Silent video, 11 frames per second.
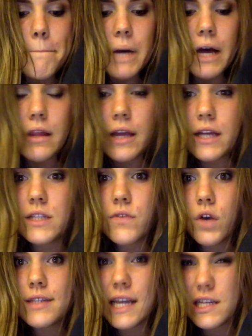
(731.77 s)
but like as
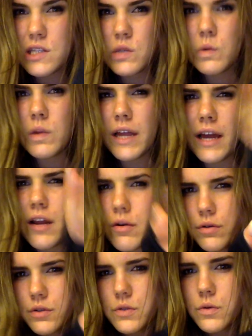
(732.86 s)
far as like school, like I don't
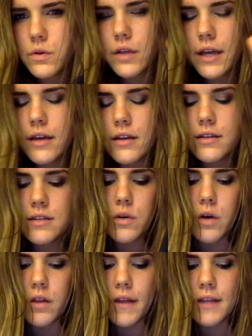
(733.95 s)
go to school like because I do
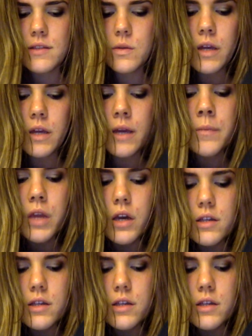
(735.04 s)
online schooling.